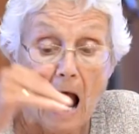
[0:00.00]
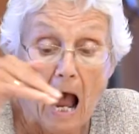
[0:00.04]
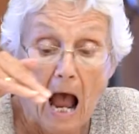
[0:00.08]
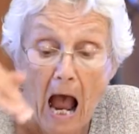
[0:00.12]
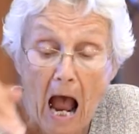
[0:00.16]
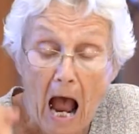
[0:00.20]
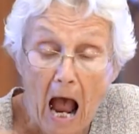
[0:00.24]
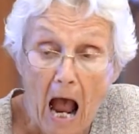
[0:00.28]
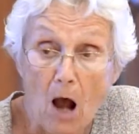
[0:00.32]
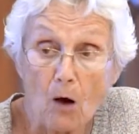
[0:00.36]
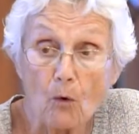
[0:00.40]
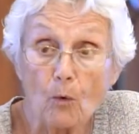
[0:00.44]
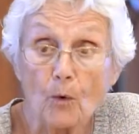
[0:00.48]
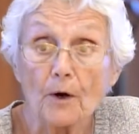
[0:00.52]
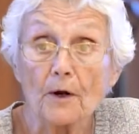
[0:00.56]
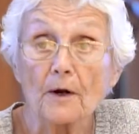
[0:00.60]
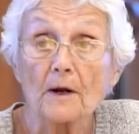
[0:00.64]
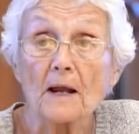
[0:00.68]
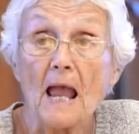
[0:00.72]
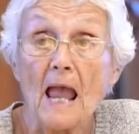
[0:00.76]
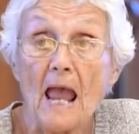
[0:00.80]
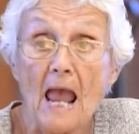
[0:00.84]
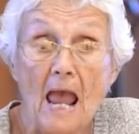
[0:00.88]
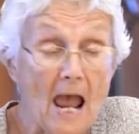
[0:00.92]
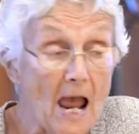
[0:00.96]

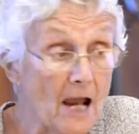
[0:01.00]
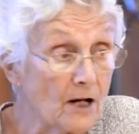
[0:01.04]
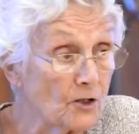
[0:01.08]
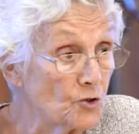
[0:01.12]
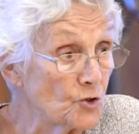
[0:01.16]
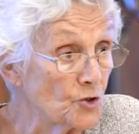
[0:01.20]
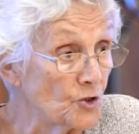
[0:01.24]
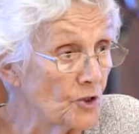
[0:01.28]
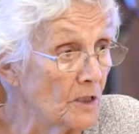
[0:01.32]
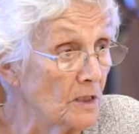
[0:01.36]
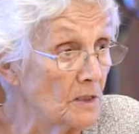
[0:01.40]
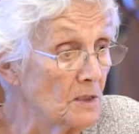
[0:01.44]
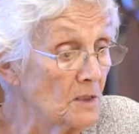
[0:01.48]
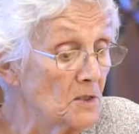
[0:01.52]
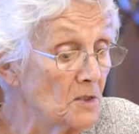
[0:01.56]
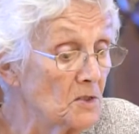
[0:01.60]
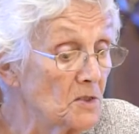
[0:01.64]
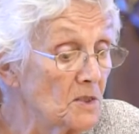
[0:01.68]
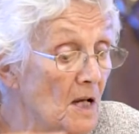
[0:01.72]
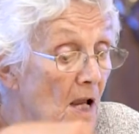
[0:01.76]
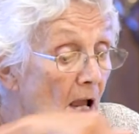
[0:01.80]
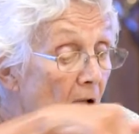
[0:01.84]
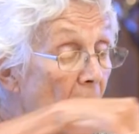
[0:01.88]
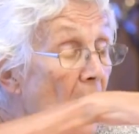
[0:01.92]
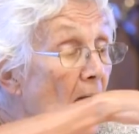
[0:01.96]
Our
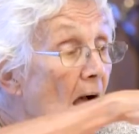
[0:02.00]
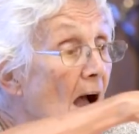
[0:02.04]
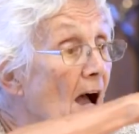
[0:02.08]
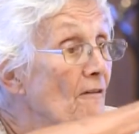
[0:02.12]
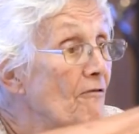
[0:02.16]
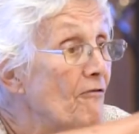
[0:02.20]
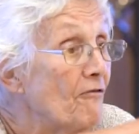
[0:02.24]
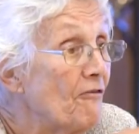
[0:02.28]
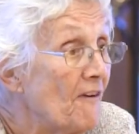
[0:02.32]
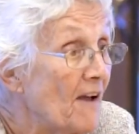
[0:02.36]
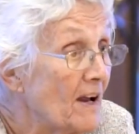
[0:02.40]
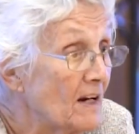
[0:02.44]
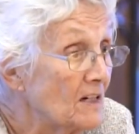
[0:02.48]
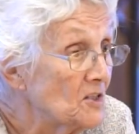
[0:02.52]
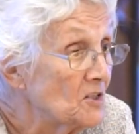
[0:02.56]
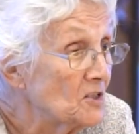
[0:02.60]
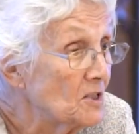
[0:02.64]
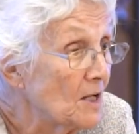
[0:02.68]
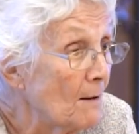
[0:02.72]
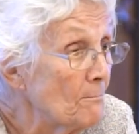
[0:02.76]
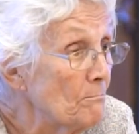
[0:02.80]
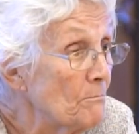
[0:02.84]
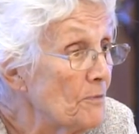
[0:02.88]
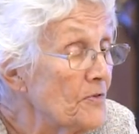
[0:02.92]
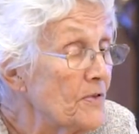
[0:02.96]
actions affects
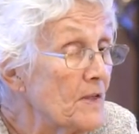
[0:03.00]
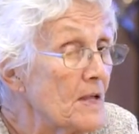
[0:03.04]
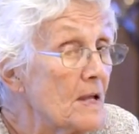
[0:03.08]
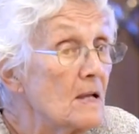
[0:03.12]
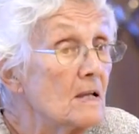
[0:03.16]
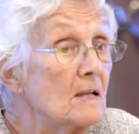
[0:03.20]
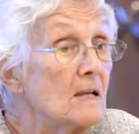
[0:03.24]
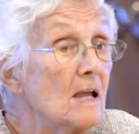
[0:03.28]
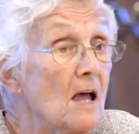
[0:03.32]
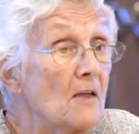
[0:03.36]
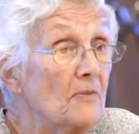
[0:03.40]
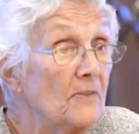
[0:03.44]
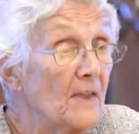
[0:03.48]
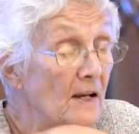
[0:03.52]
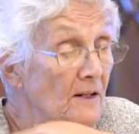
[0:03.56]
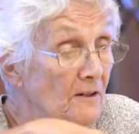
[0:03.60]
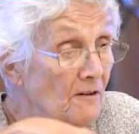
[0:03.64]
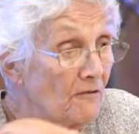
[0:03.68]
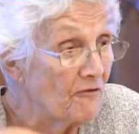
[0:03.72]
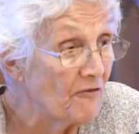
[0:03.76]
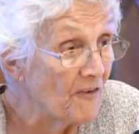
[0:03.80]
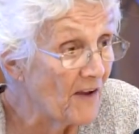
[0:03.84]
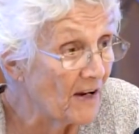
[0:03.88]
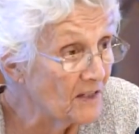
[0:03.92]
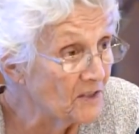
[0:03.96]
something, that
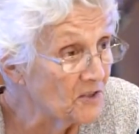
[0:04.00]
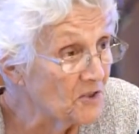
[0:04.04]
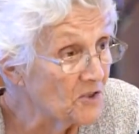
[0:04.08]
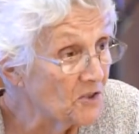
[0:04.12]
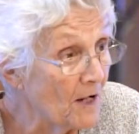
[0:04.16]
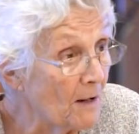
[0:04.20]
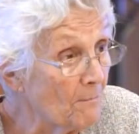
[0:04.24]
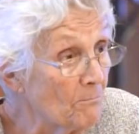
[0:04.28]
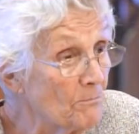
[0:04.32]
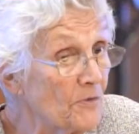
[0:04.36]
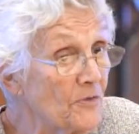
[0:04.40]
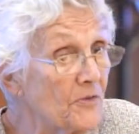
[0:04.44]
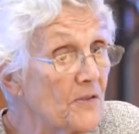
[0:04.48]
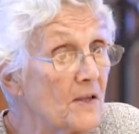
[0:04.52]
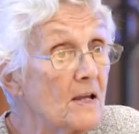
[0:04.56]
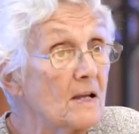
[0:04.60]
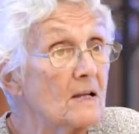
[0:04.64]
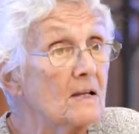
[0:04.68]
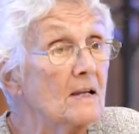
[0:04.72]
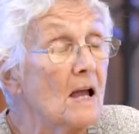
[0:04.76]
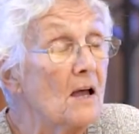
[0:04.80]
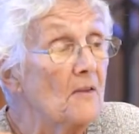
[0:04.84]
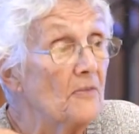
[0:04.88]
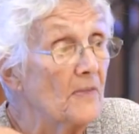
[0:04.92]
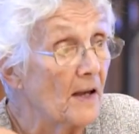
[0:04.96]
affects
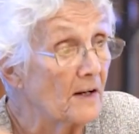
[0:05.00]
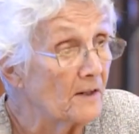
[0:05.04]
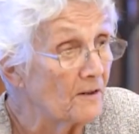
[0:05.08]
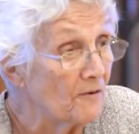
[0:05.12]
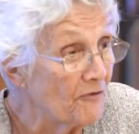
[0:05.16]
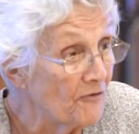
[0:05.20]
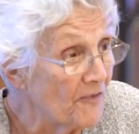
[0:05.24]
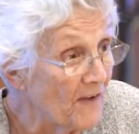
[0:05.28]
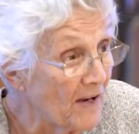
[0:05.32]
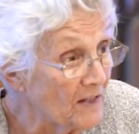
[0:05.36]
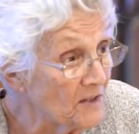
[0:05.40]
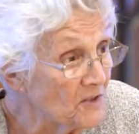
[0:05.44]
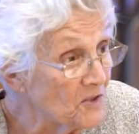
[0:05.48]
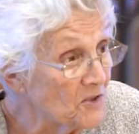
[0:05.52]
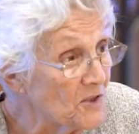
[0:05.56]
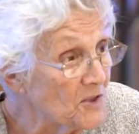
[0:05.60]
something, that affects